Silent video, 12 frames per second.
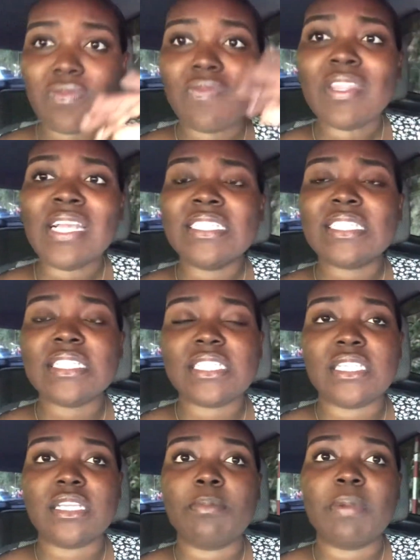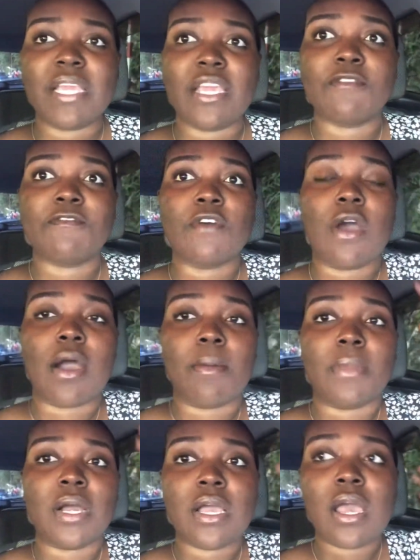seating the plane
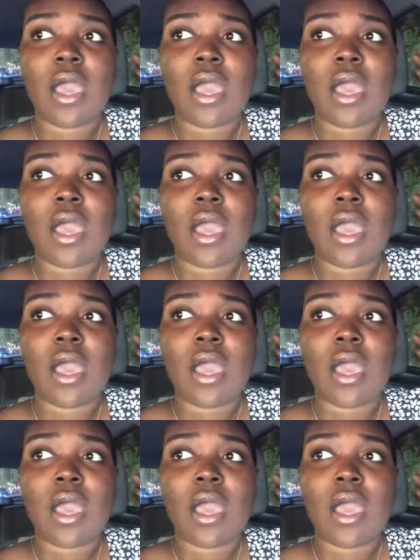from